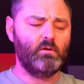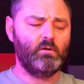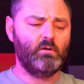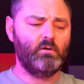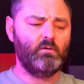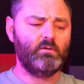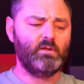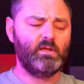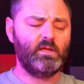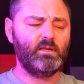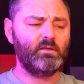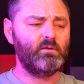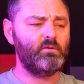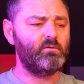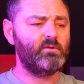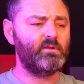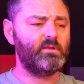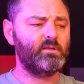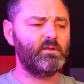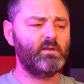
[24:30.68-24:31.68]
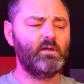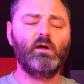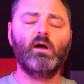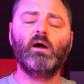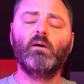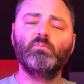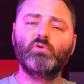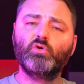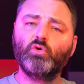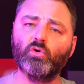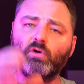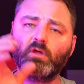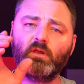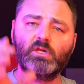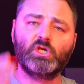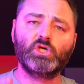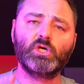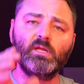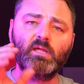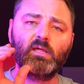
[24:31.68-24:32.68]
Okay, it looks, I'm
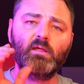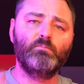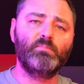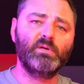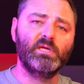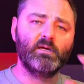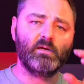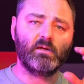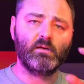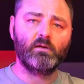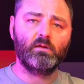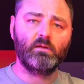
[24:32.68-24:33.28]
talking drinking beer.